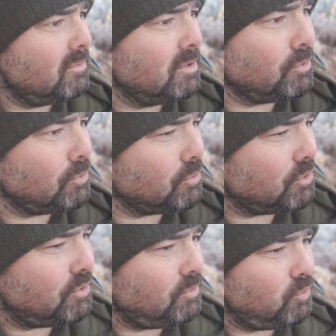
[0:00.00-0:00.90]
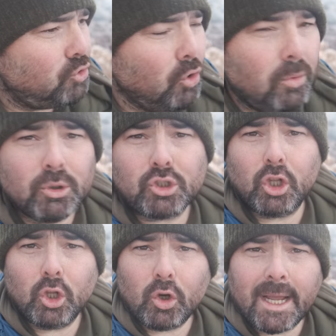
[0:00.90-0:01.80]
There's just so much
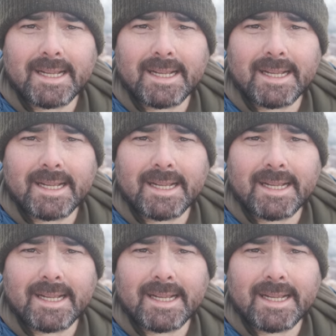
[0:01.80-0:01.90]
to look